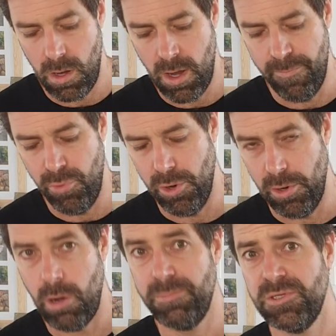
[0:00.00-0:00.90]
I put
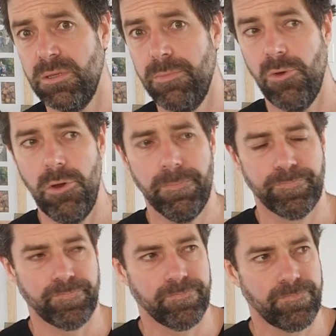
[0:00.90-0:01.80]
hops in the brew.
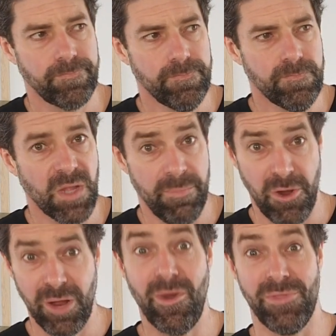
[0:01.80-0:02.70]

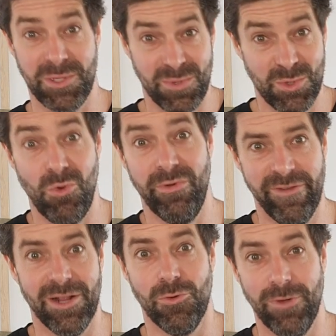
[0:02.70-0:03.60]
Bearing in mind this was all
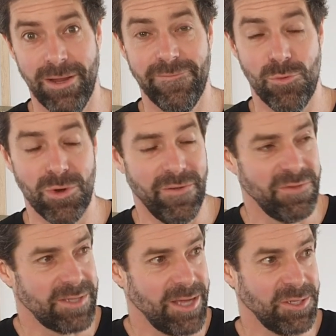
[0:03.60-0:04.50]
within an informal
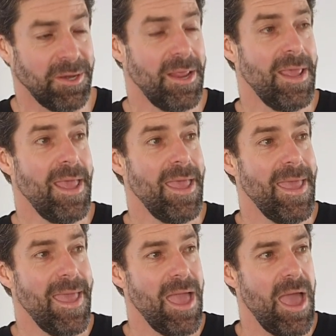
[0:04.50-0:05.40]
conversation.
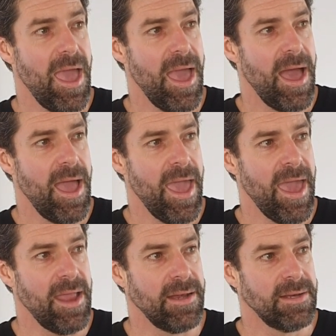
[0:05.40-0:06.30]

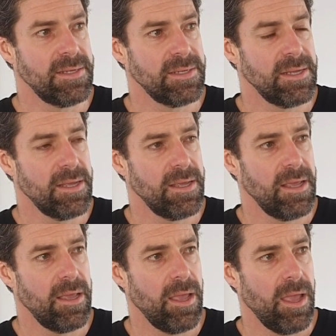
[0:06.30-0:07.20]
And
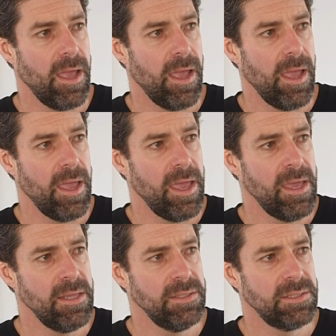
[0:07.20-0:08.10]

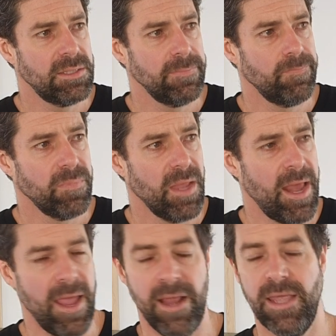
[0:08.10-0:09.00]

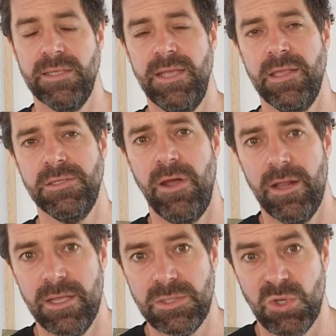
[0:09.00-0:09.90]
I guess the other side
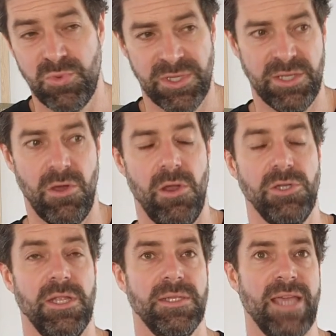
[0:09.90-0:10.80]
of this, which was
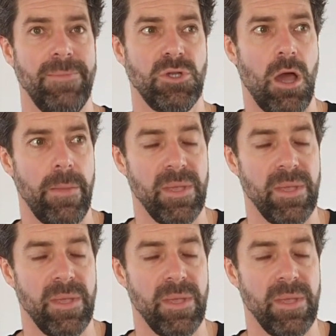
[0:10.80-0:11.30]
acknowledged at the same time,